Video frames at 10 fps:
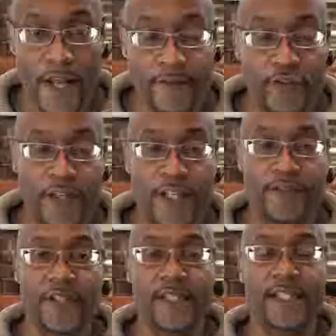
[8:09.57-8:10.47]

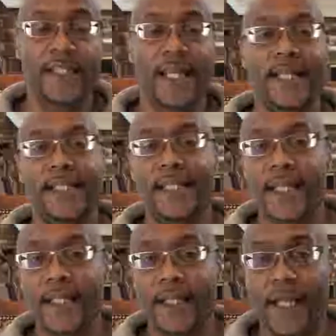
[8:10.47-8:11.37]
Forgiveness's
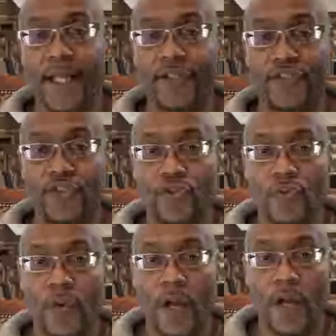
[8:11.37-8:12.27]
intent is
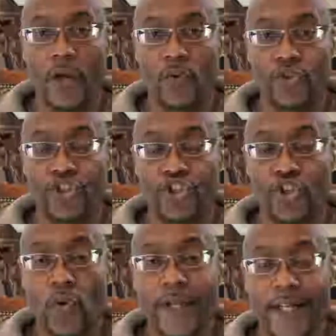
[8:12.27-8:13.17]
to
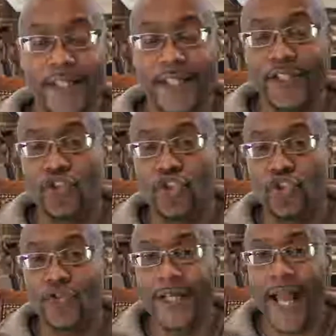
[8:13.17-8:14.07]
join us, is to
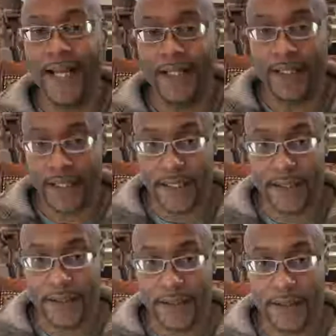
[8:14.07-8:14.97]
unite
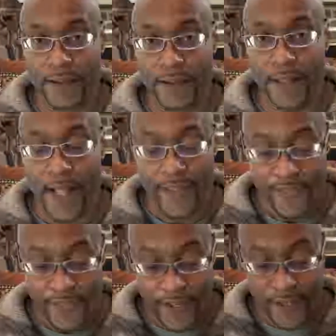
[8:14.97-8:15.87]
us.
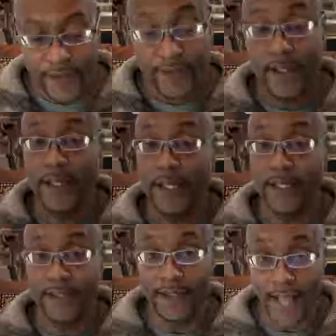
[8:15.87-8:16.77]
This
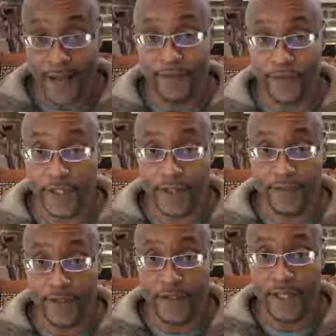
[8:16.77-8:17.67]
is not
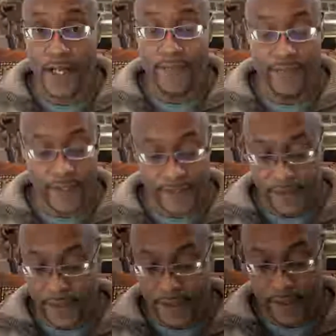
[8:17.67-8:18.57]
forgiveness. This
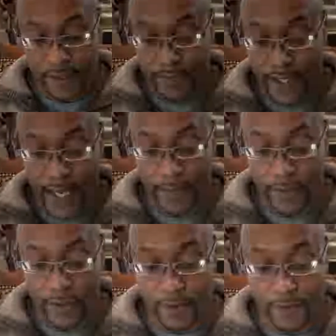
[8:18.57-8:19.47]
is some type
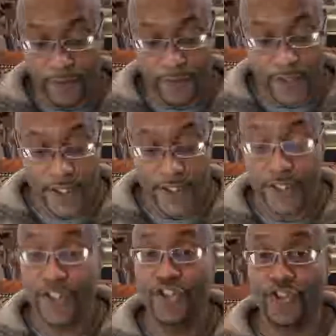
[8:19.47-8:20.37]
of
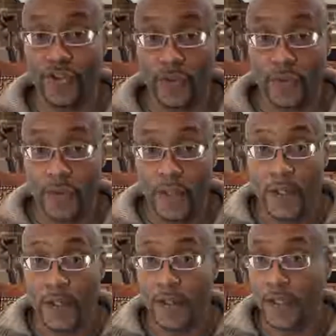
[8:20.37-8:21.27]
conditional
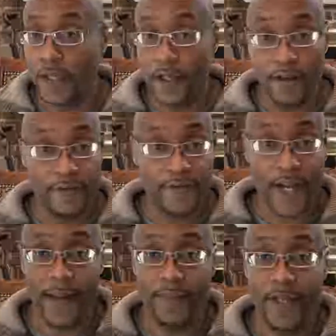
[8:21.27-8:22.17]
love
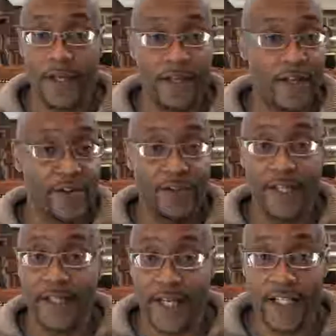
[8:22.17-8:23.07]
type thing, another
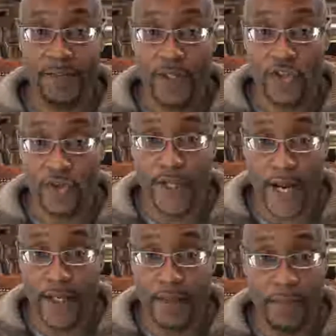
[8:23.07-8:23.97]
thing that has been
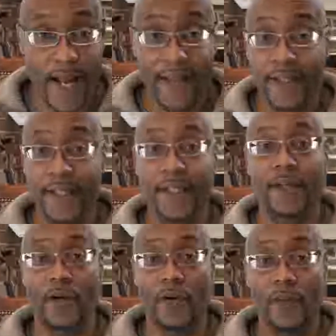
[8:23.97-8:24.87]
created by the
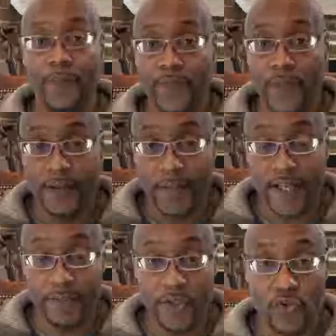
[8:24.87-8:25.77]
ego,
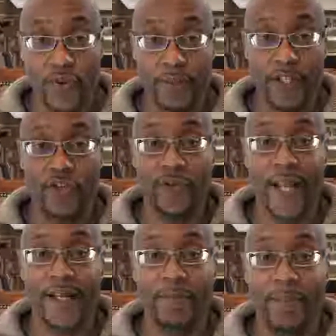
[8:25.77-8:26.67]
that has been
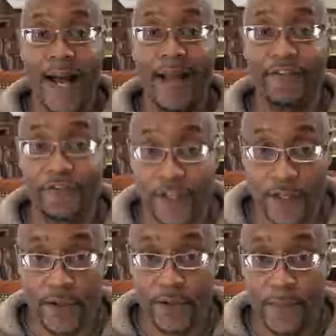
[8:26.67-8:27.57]
created by
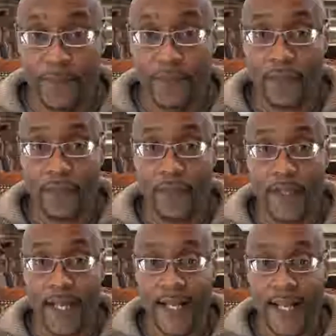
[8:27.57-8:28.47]
fear,
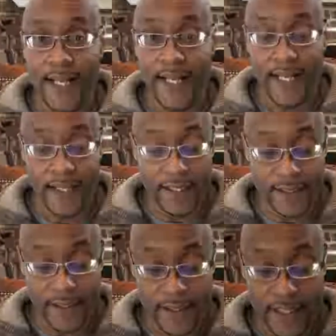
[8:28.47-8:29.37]
okay,
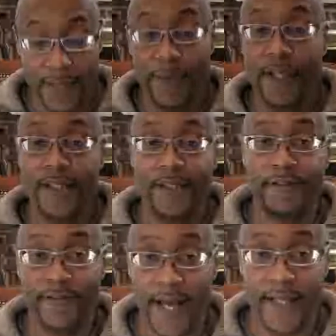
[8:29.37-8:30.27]
in keeping us
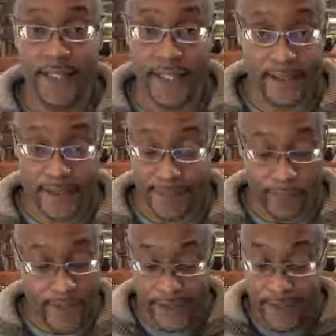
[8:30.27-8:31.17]
divided and
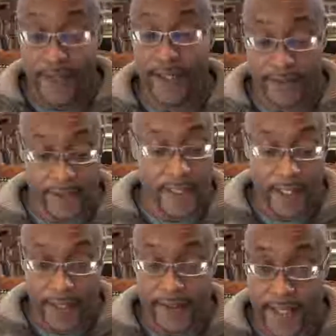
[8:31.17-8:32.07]
separated. This
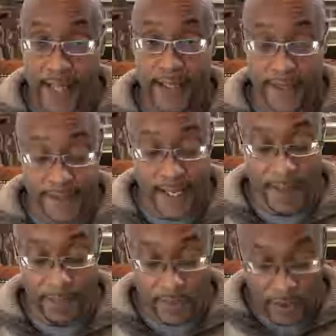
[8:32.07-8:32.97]
is not an
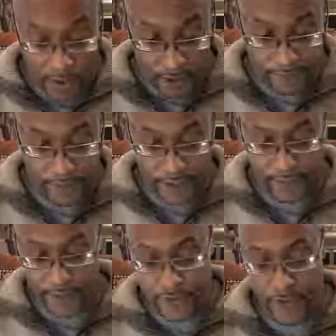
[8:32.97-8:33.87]
example of
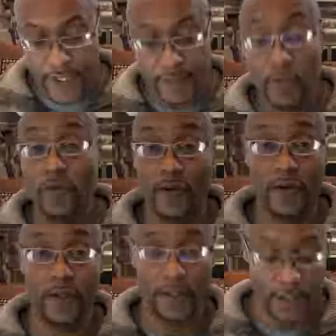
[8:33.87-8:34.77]
forgiveness. So let's move
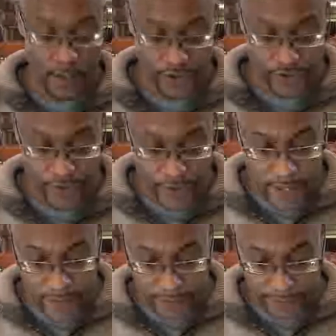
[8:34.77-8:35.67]
on to the
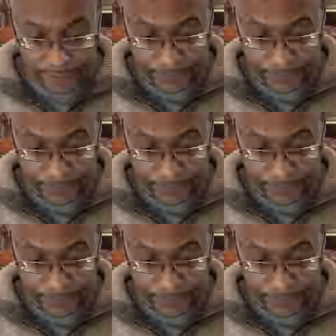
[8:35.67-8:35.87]
next.